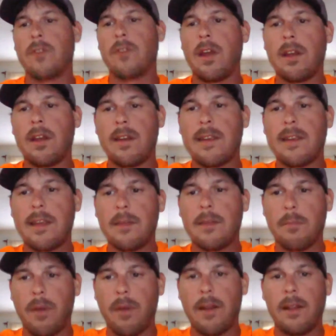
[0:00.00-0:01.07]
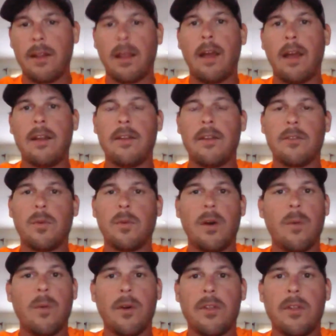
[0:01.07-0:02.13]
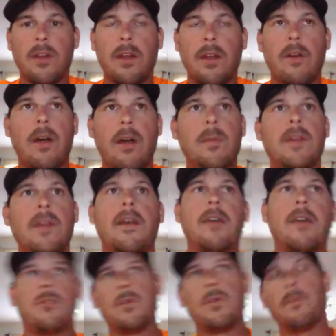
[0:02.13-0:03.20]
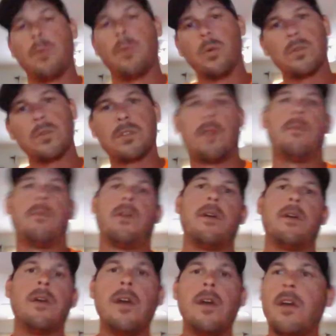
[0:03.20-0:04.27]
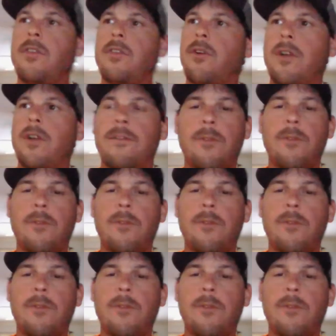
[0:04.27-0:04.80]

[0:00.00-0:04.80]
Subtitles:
trade, get braided line. It is well worth it. I don't know how many times we've pulled something on a 30,